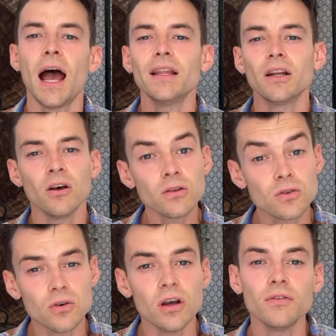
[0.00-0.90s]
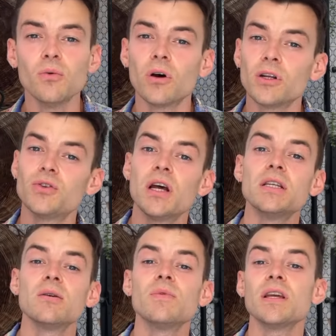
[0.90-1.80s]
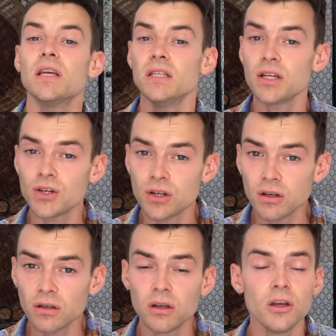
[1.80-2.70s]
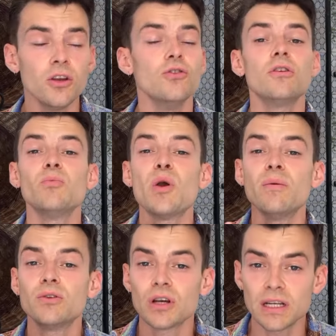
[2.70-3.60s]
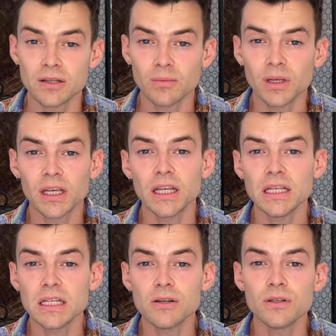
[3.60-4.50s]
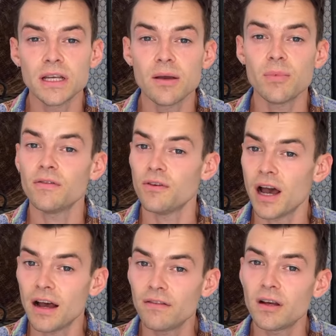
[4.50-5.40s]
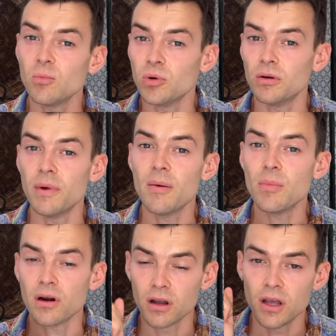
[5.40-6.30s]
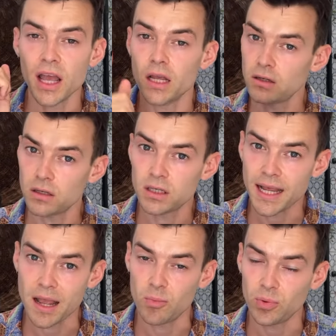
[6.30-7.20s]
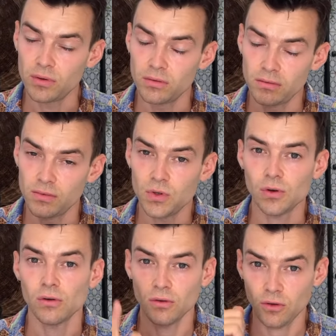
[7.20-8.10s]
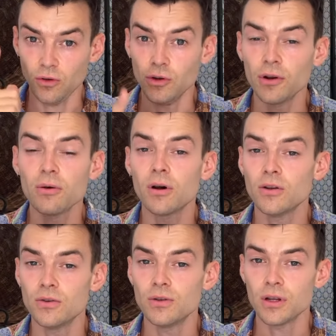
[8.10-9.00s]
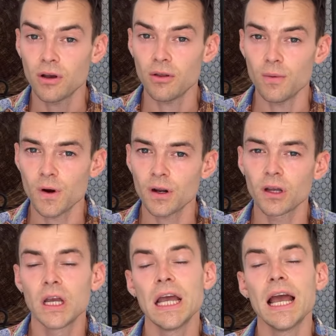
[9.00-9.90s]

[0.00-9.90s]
And then also, if you want to try something additional, you can maybe try some kinesio tape if you have it. But remember, it's just tape. So you're the one who's doing all the work.